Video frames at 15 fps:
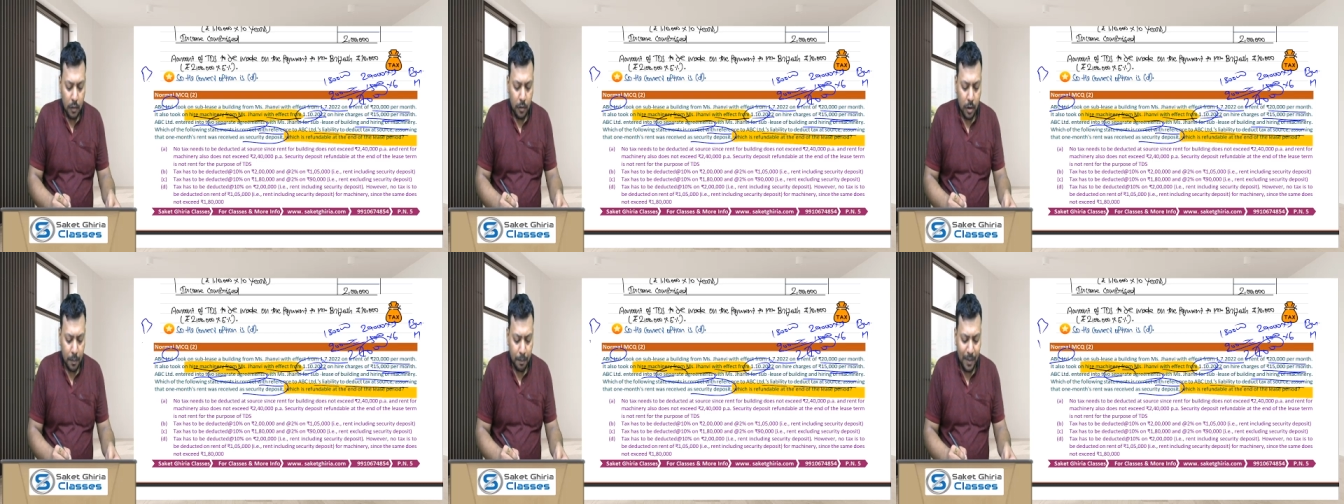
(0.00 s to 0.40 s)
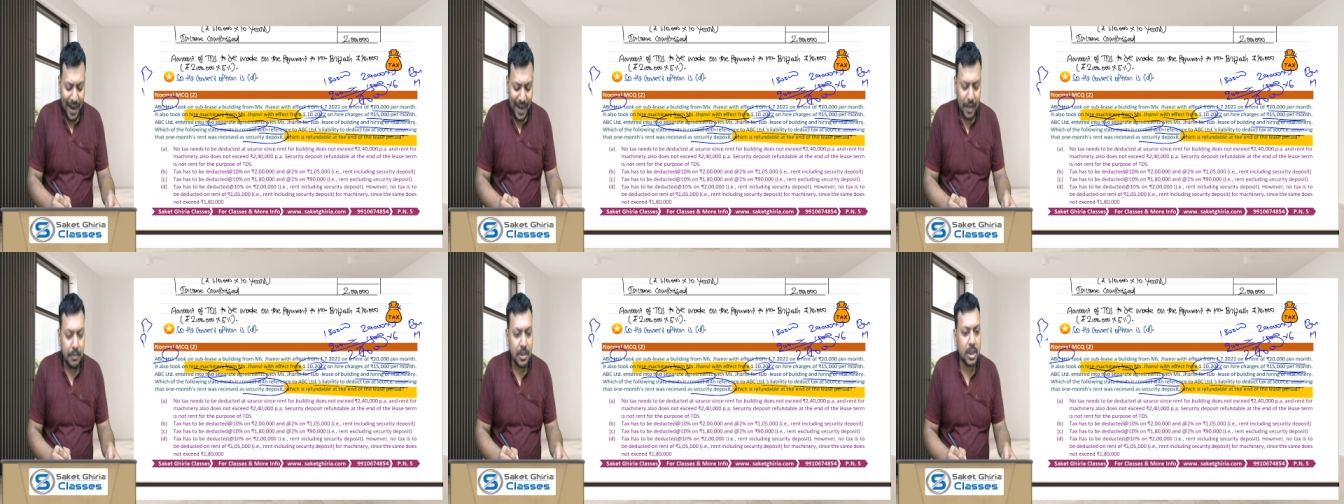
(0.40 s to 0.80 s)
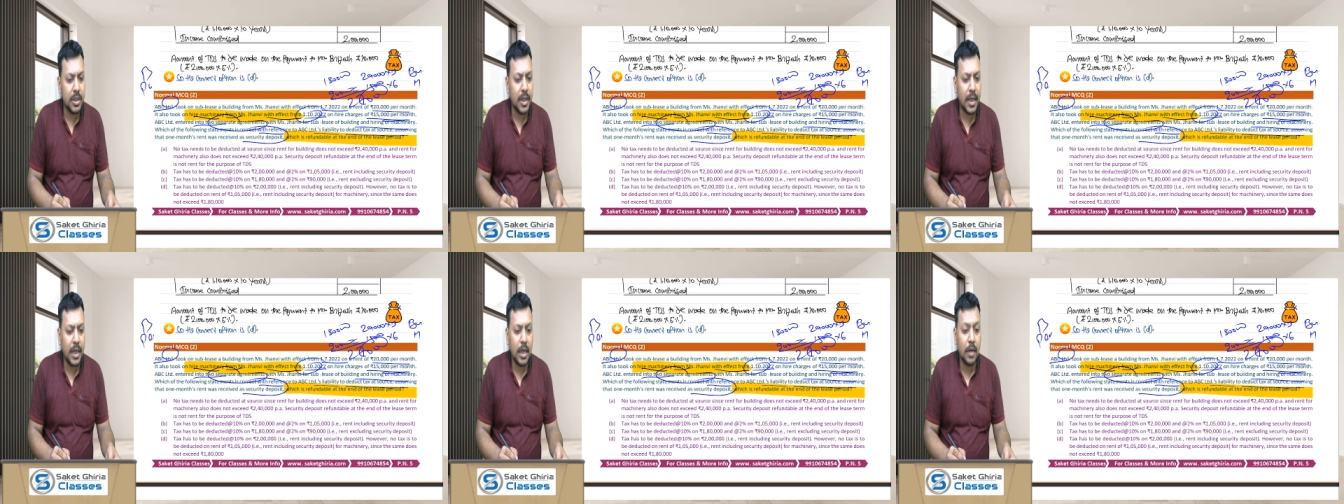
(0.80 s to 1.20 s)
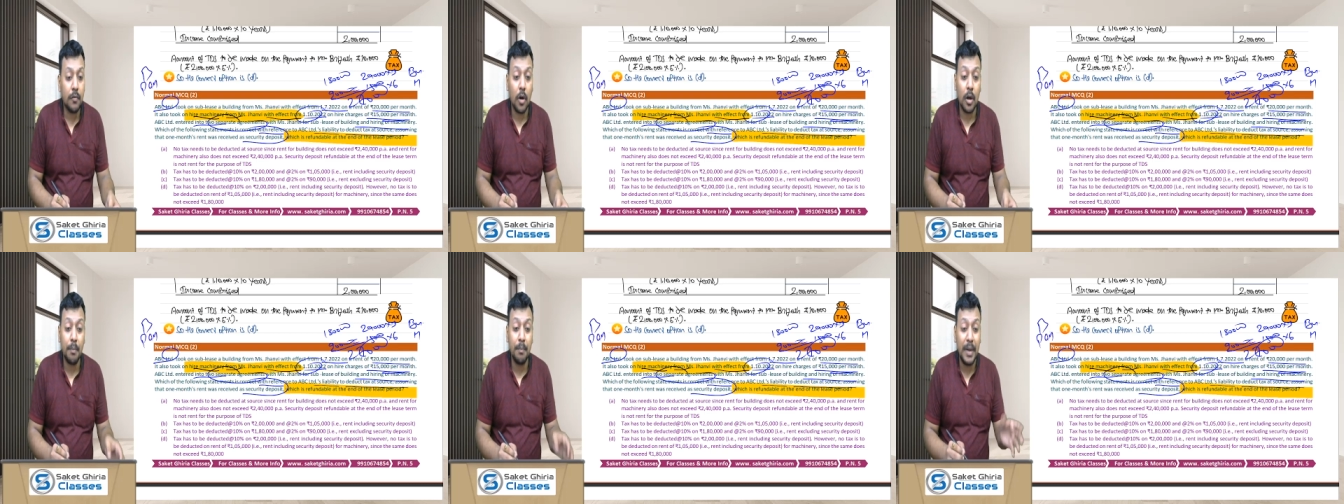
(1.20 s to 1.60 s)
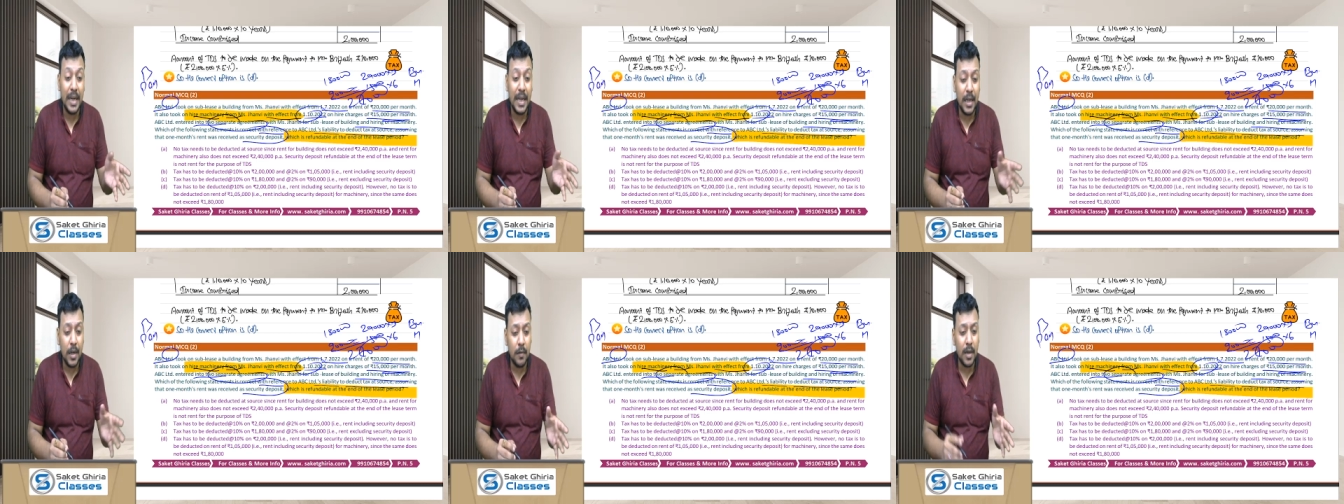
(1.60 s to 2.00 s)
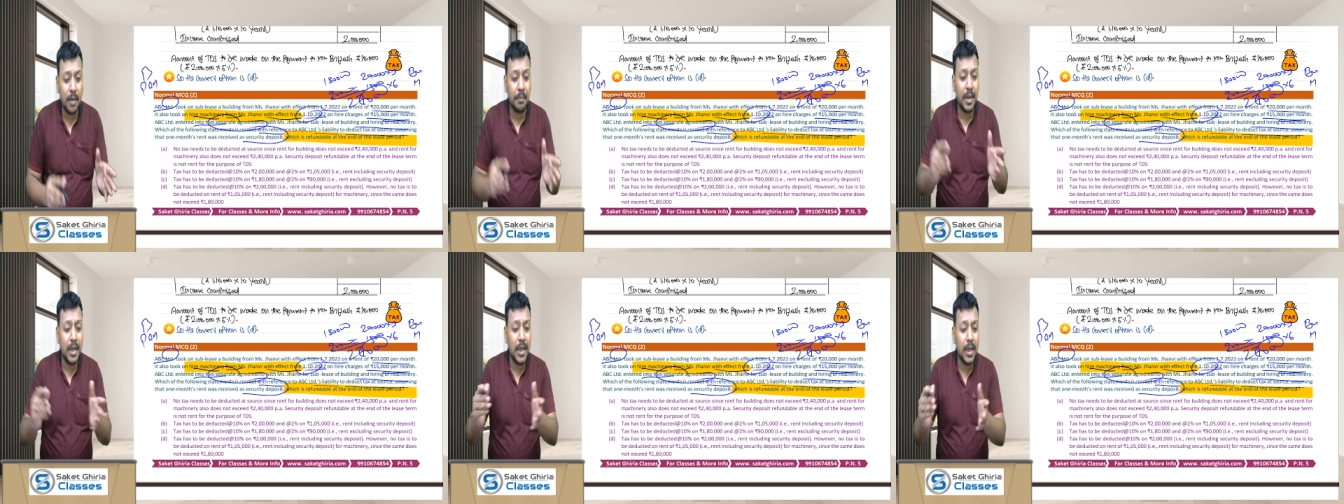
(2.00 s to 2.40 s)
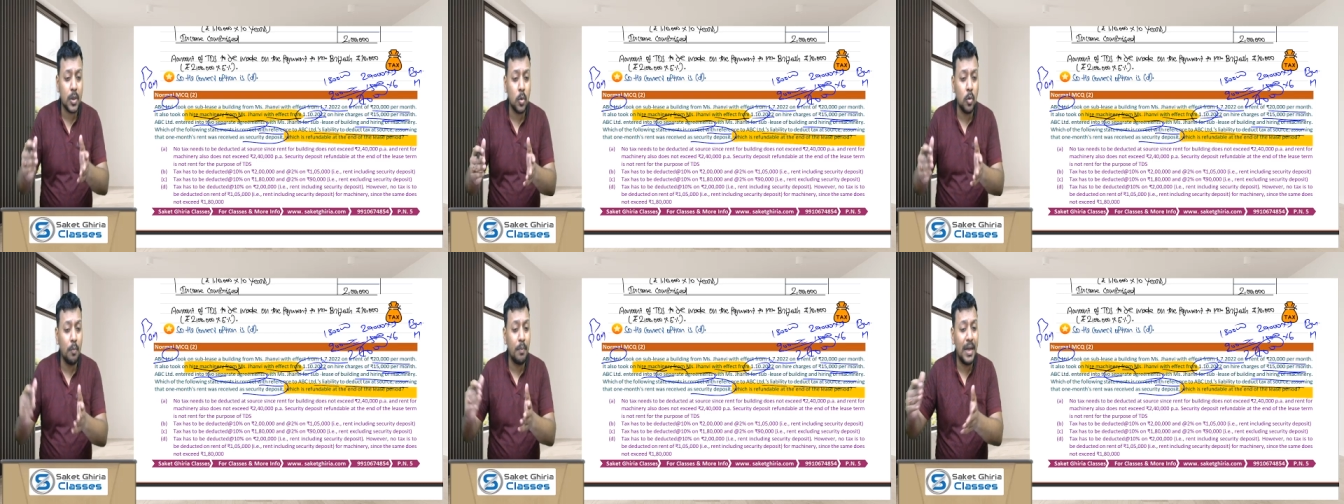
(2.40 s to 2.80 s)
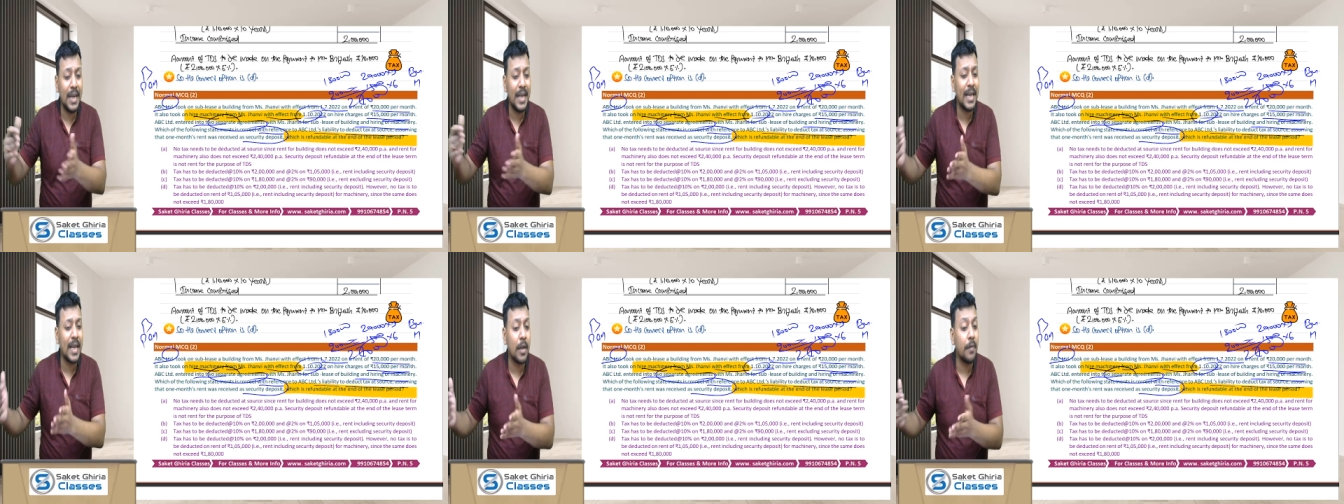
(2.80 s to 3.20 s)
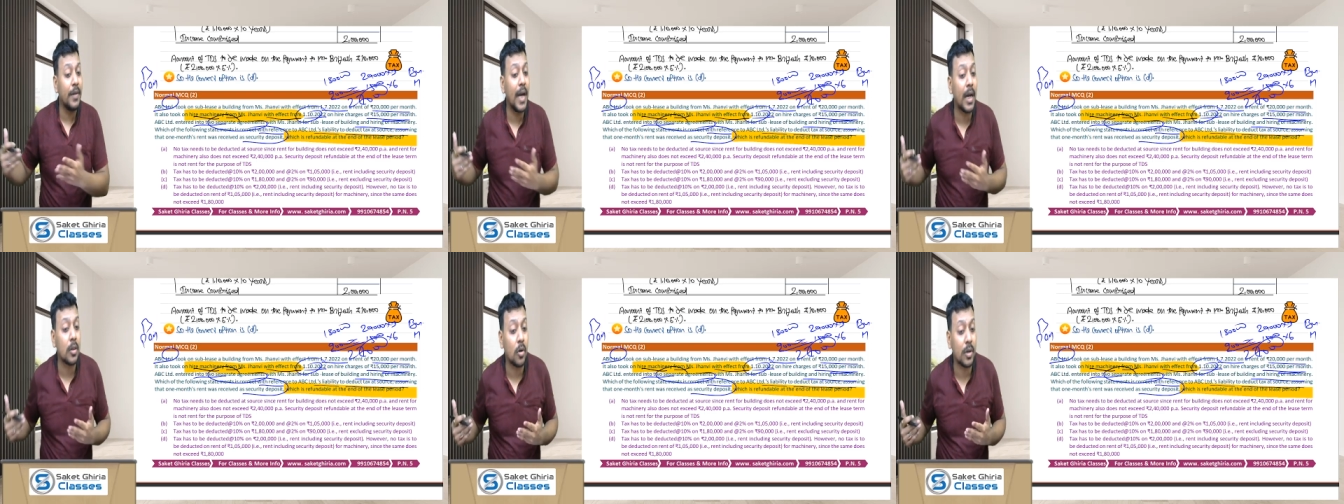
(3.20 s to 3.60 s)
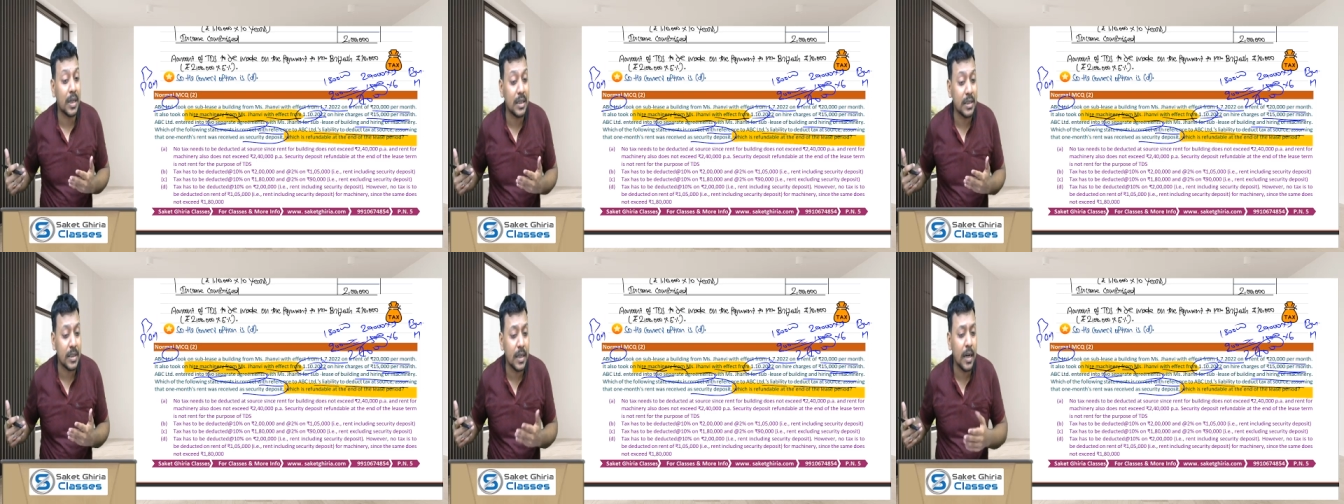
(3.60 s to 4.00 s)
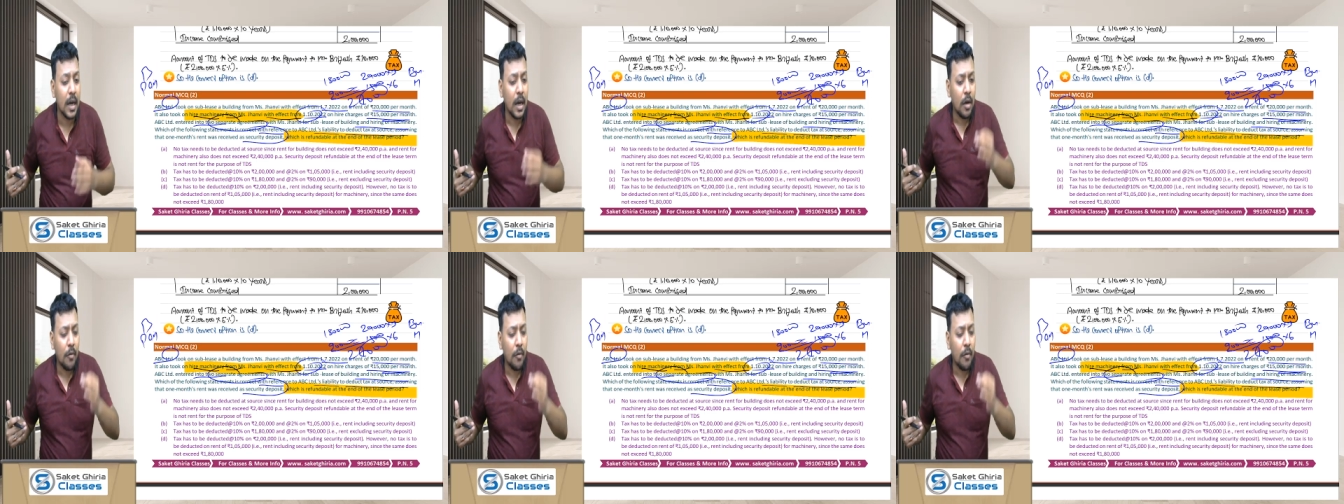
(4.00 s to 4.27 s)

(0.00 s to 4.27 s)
plant machinery, for building 1, building 2, building, and we are not concerned.